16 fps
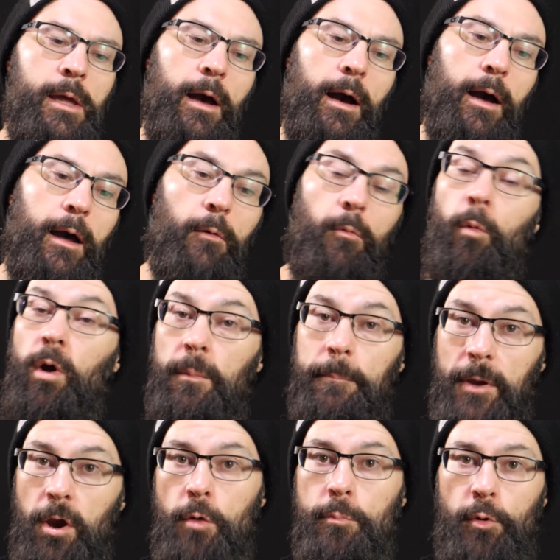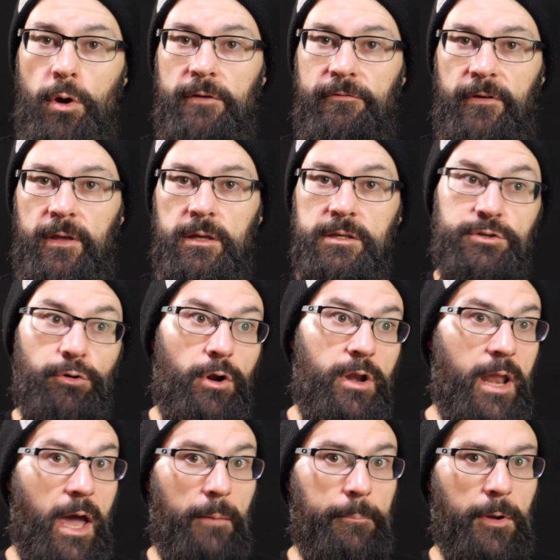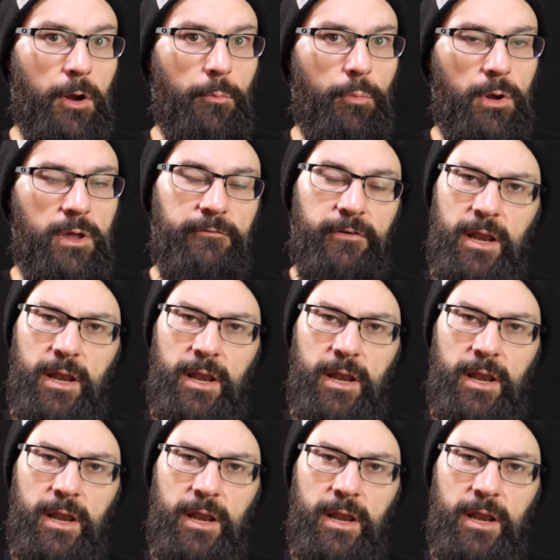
Uh, what a beer brief is, or a not beer brief,